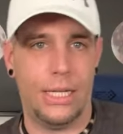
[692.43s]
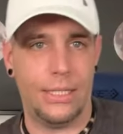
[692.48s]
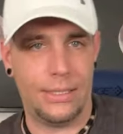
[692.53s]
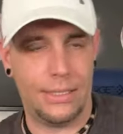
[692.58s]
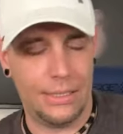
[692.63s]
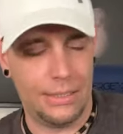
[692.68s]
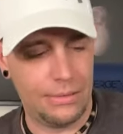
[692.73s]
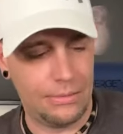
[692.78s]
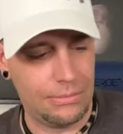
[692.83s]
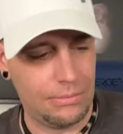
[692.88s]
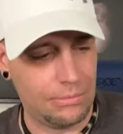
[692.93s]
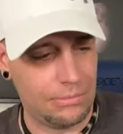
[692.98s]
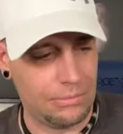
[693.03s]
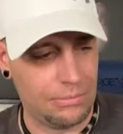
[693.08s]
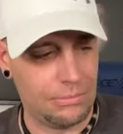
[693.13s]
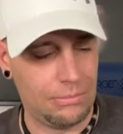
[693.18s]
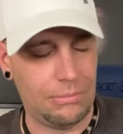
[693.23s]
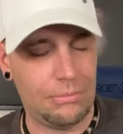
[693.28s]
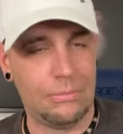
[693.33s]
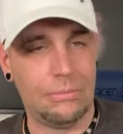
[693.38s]

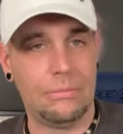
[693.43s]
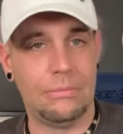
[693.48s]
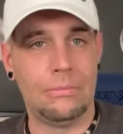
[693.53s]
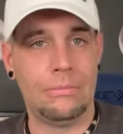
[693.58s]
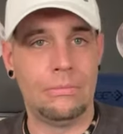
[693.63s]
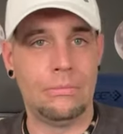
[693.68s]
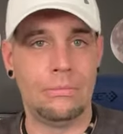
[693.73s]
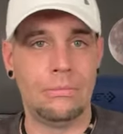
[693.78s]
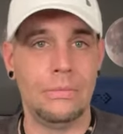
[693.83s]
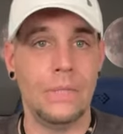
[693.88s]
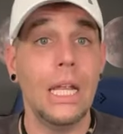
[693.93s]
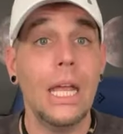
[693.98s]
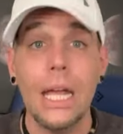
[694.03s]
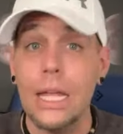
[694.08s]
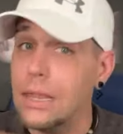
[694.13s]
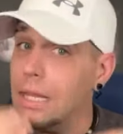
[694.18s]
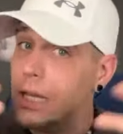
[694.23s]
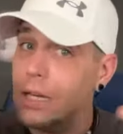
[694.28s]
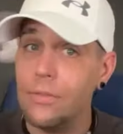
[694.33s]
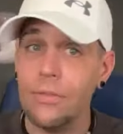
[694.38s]
it.
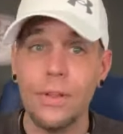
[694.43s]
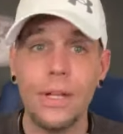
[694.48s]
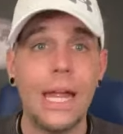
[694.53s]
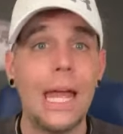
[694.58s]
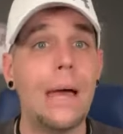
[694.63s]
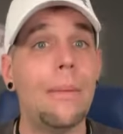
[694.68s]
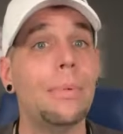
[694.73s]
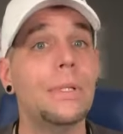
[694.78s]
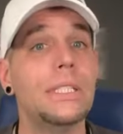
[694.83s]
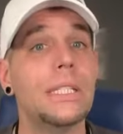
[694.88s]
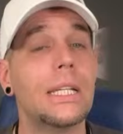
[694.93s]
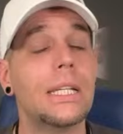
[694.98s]
And then if it happens